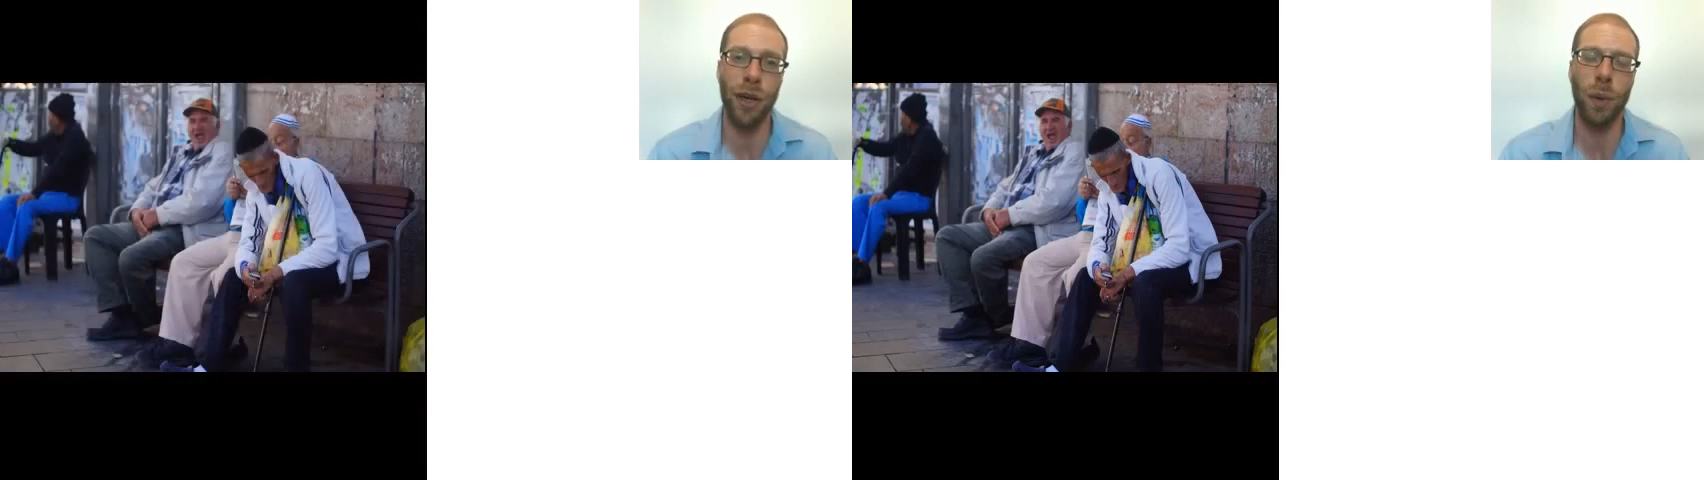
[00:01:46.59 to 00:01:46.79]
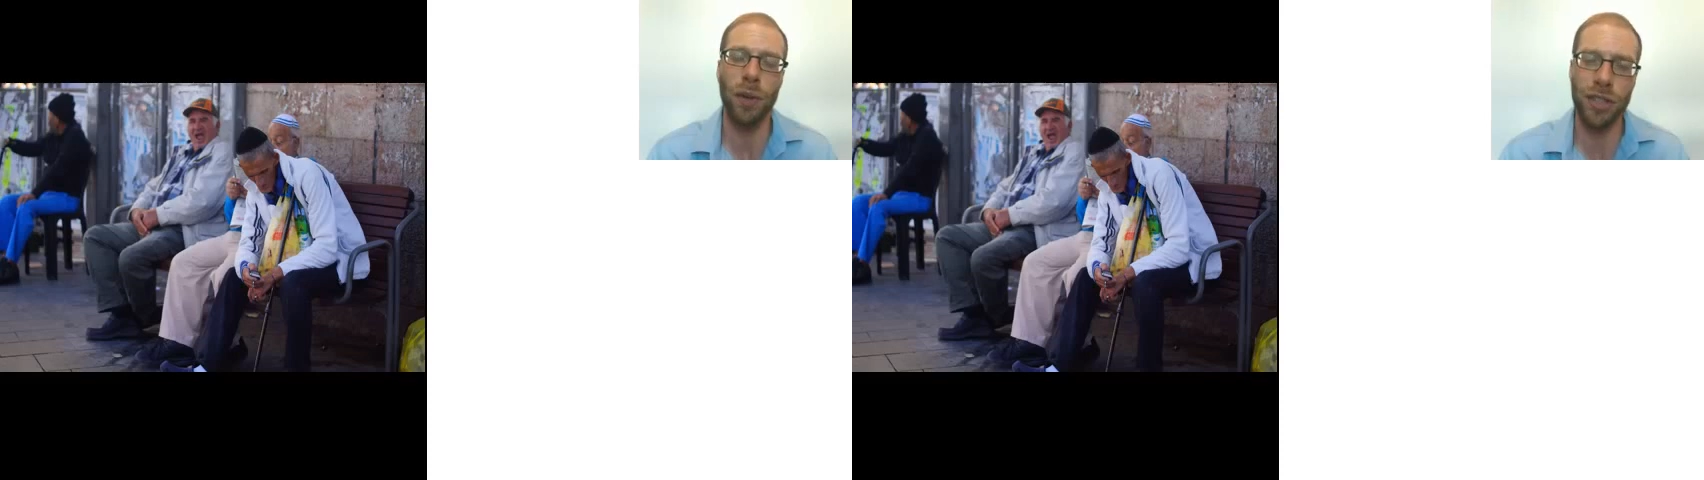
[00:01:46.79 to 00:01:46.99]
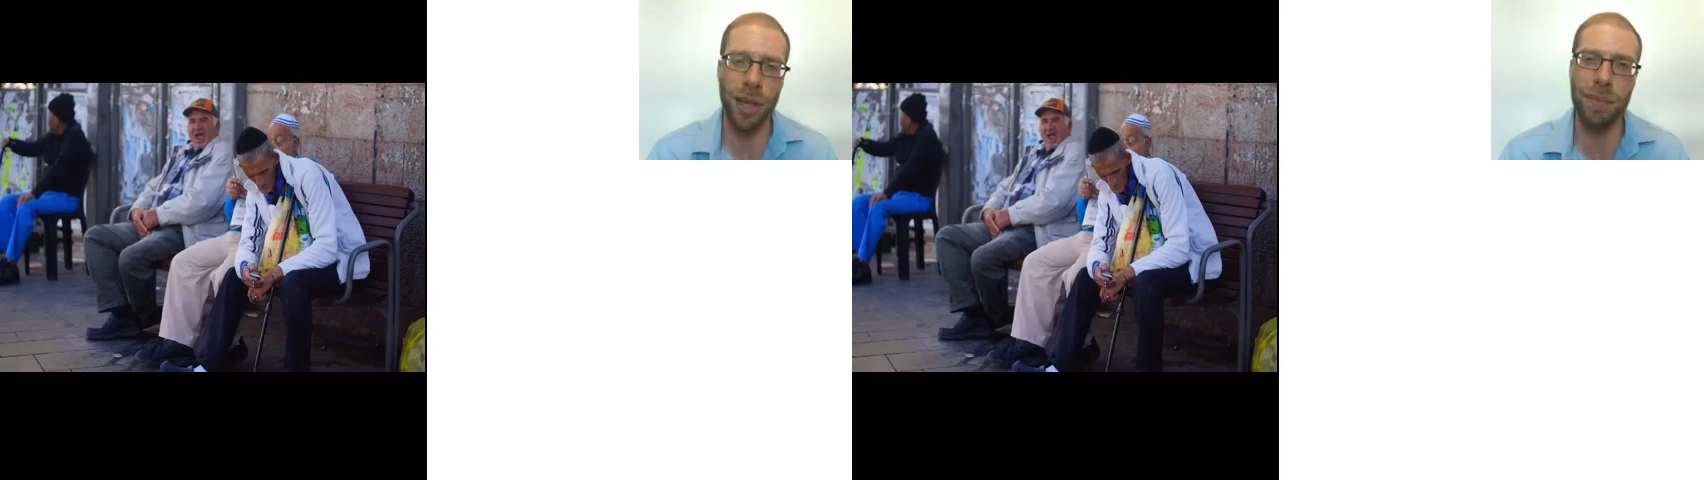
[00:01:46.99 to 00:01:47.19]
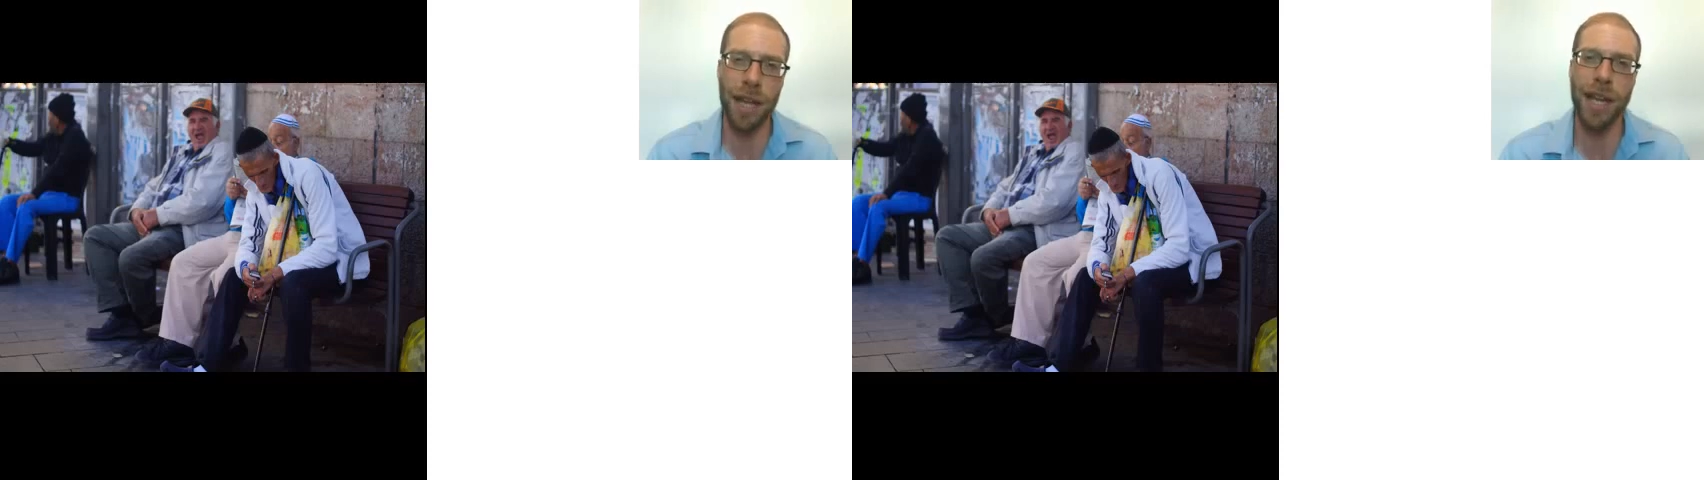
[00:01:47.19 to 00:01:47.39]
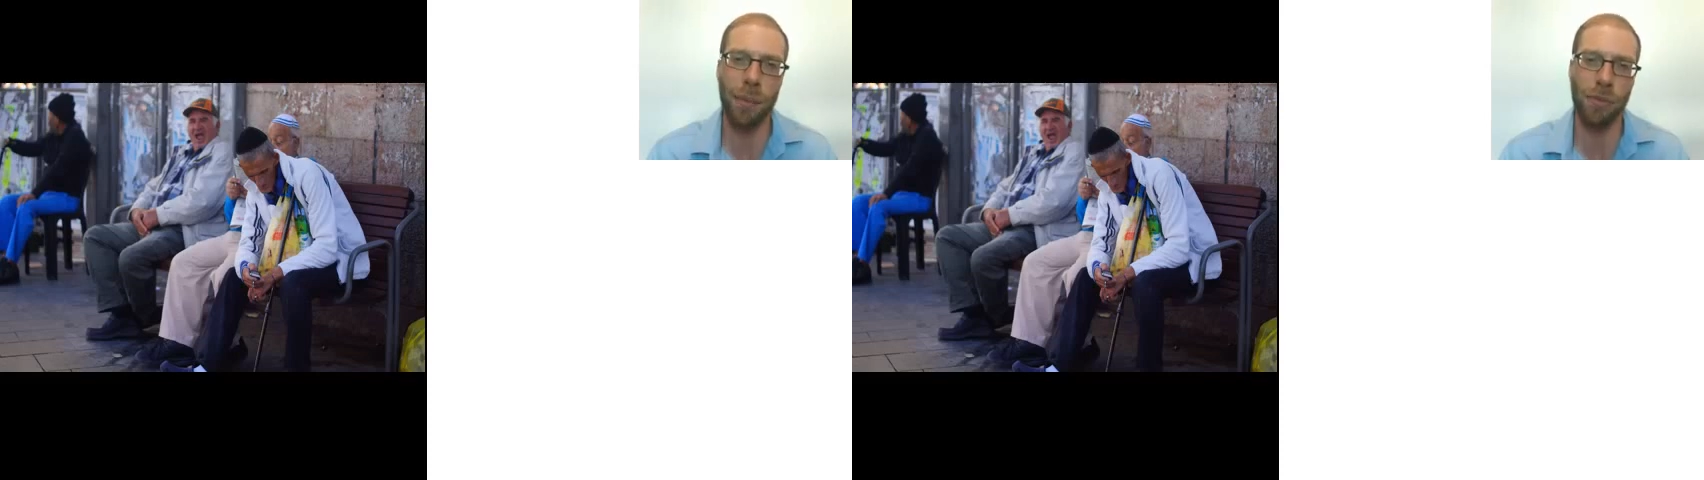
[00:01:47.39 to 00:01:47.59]
will
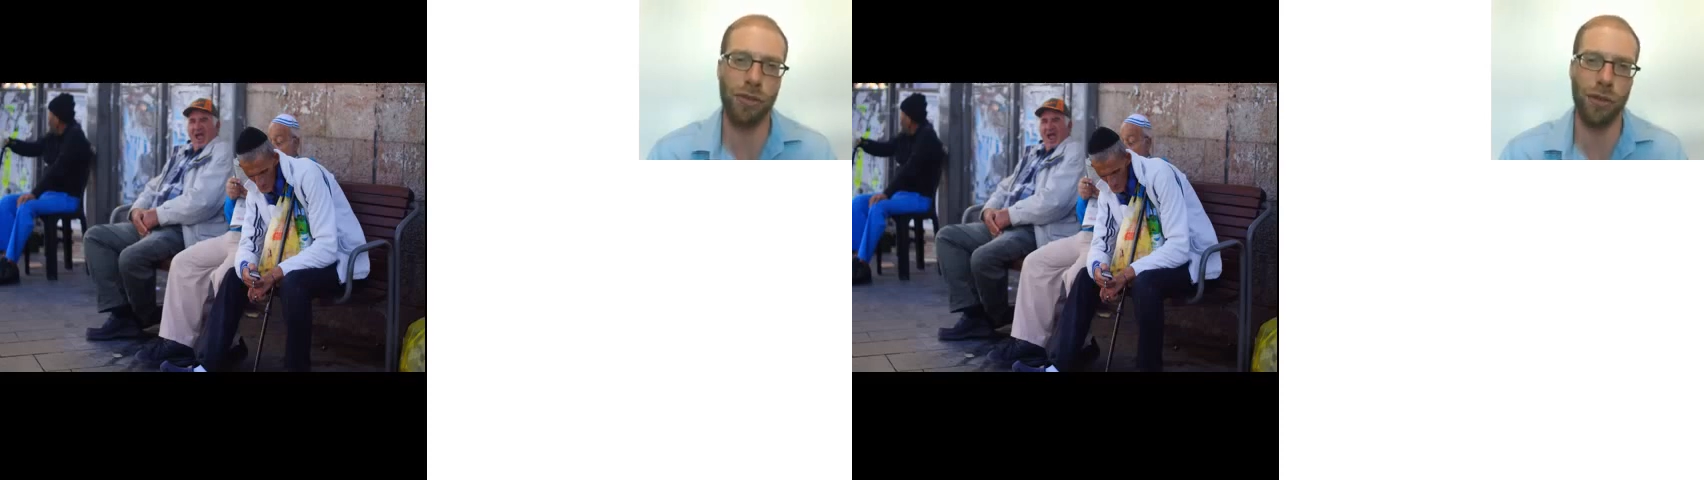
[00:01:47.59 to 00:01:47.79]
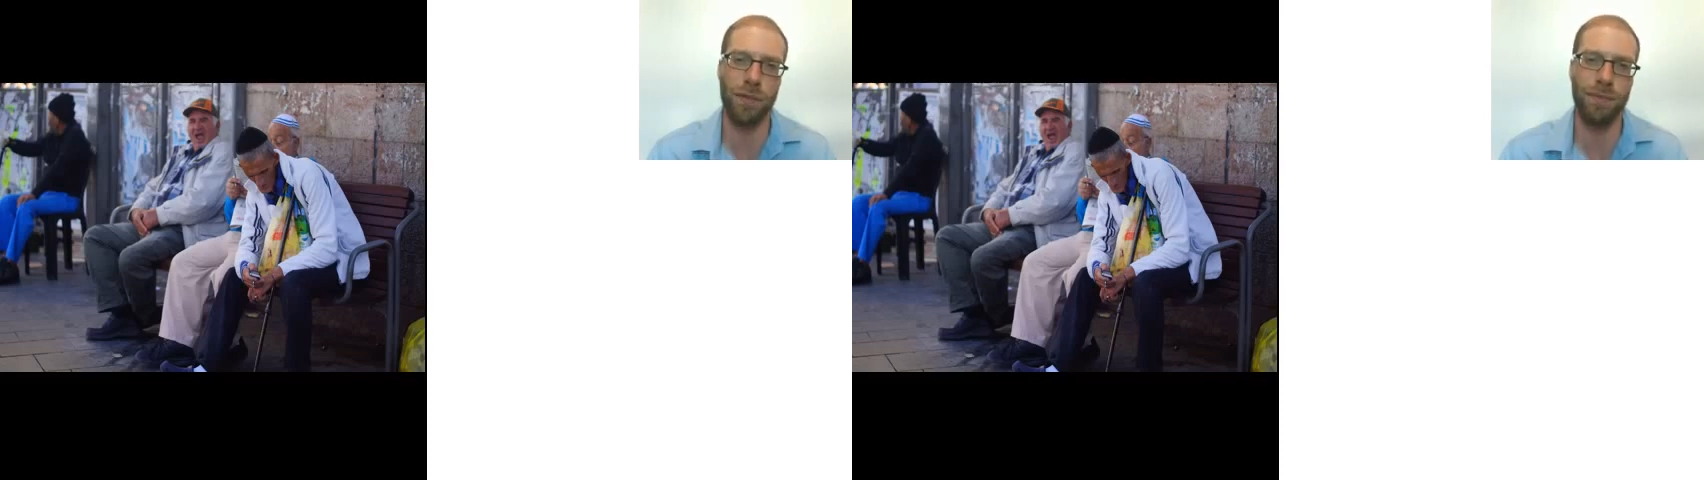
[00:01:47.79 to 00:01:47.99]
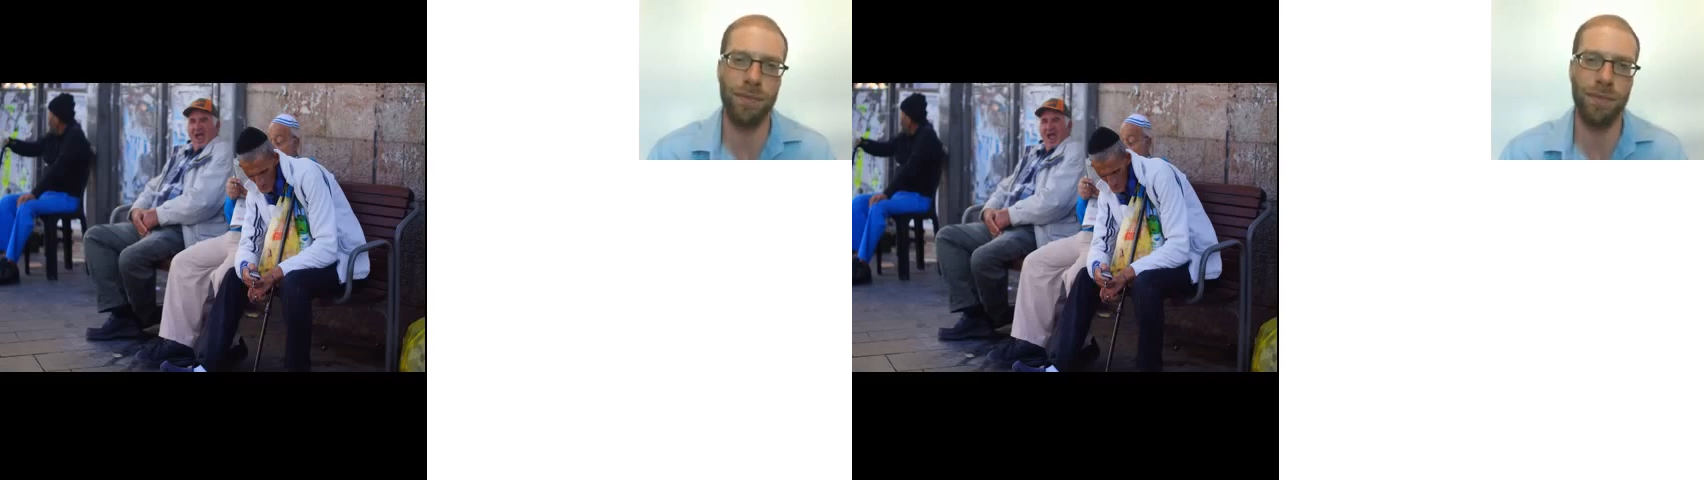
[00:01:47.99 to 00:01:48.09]
someday come true.